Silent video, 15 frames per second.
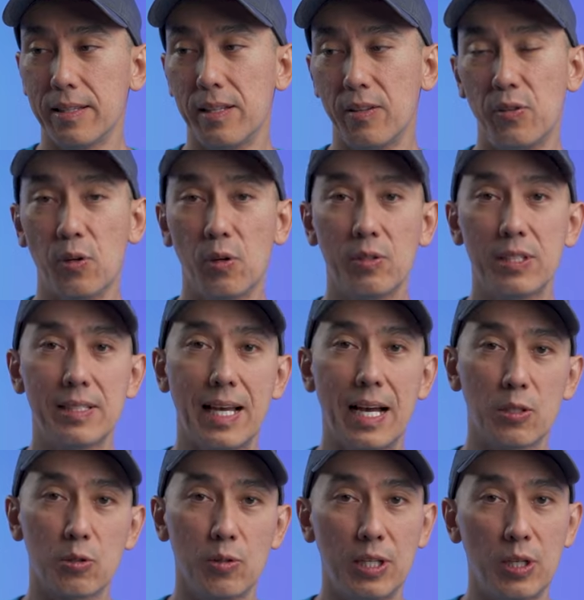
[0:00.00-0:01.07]
the drone is
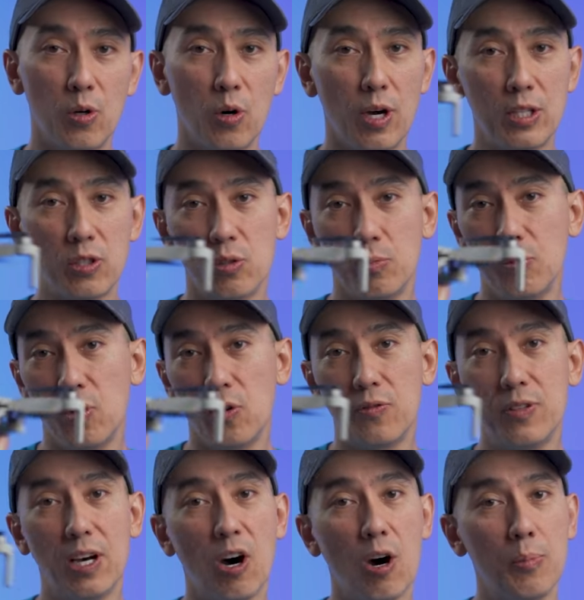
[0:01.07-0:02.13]
actually going to move
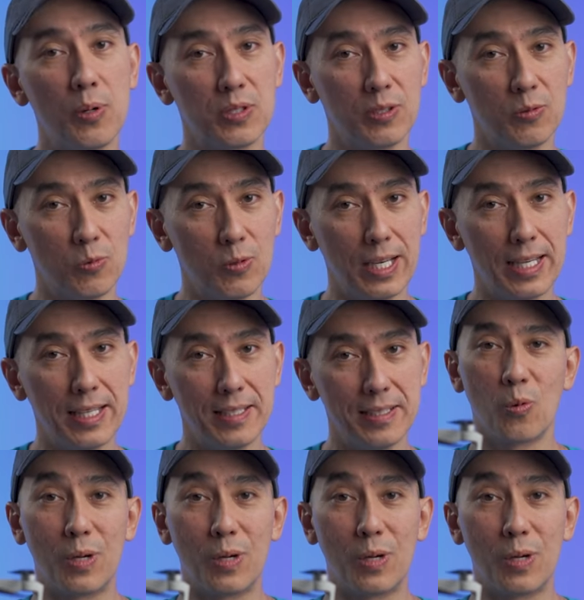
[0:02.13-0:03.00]
the opposite way.